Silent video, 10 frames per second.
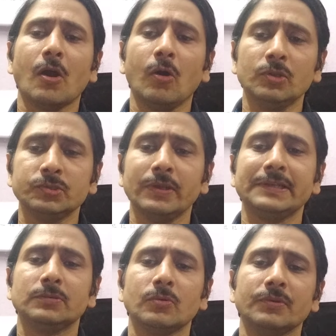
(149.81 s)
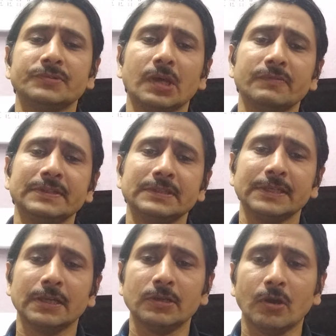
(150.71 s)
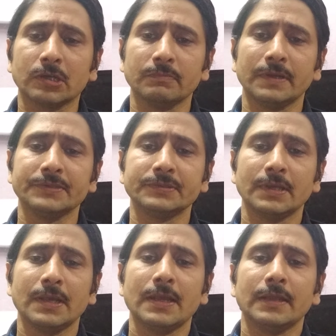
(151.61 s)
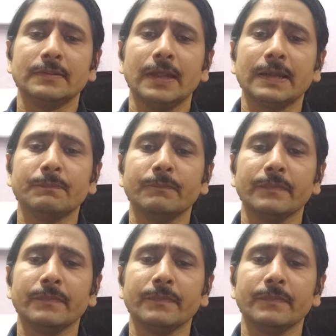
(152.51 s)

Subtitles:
also include serving legal documents that